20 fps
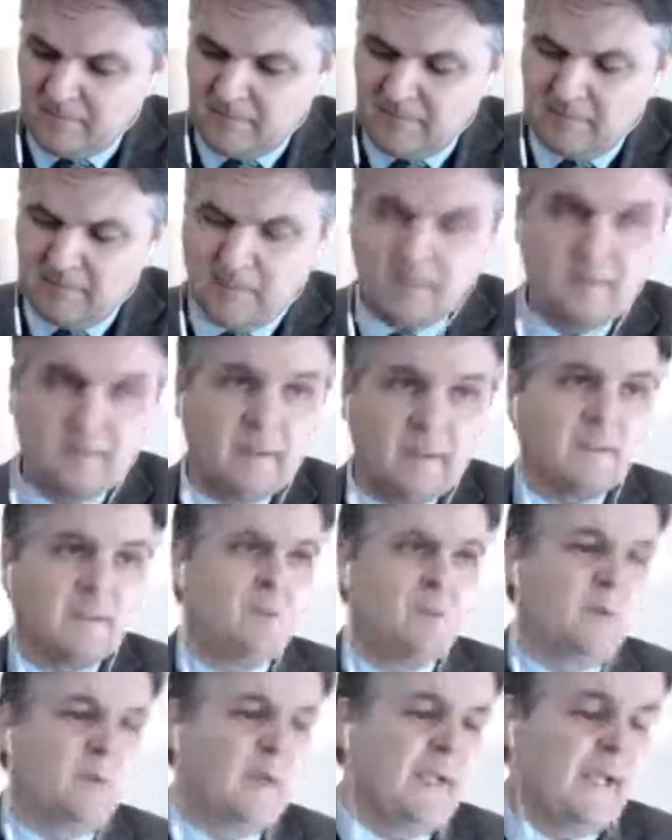Let's do
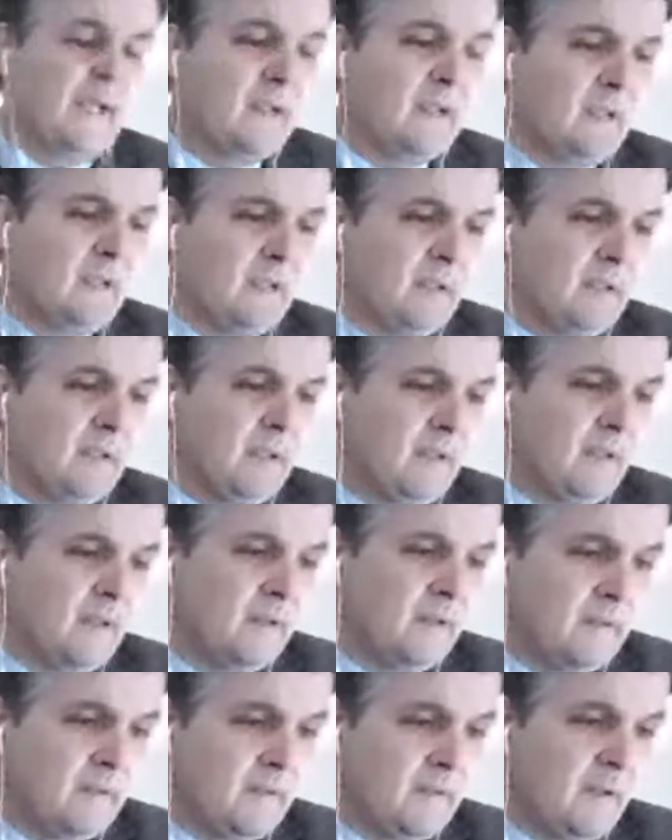again
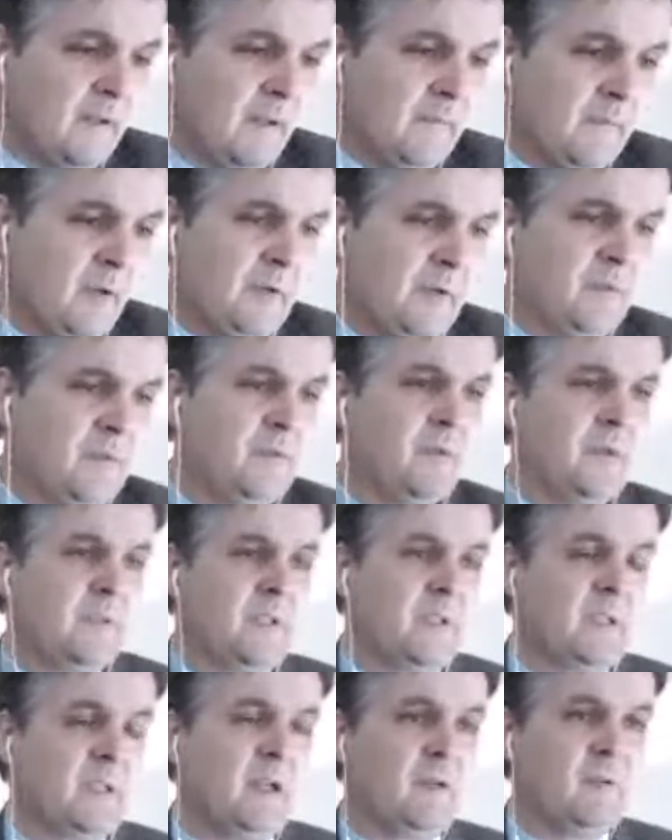I'm going to use the
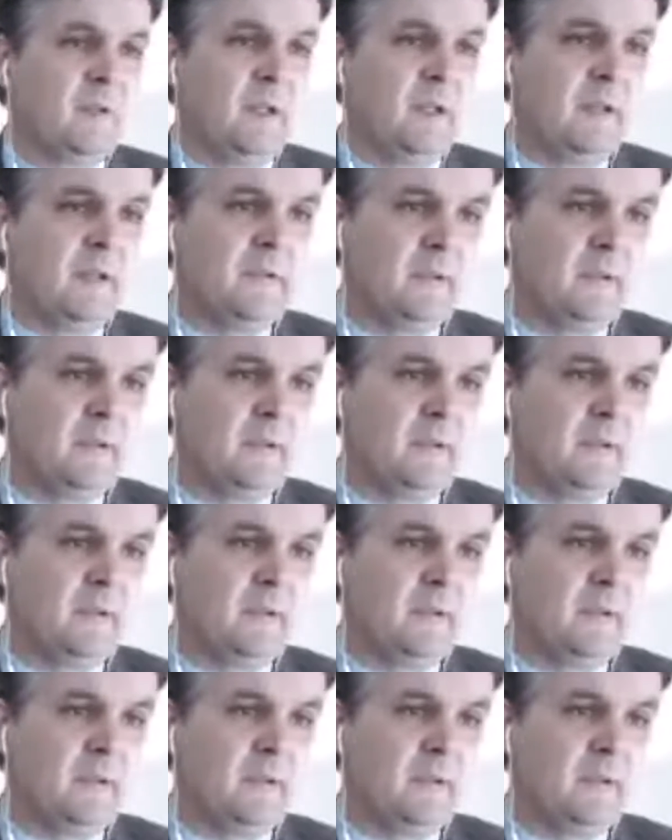calculator.